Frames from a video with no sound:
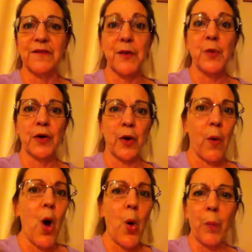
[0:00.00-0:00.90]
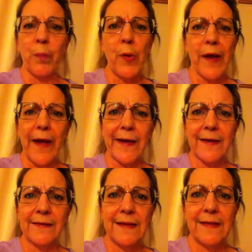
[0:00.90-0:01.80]
viewer go, oh boy, I
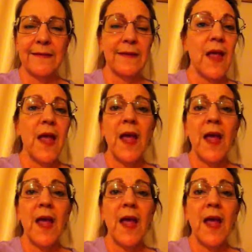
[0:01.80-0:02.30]
gotta see this.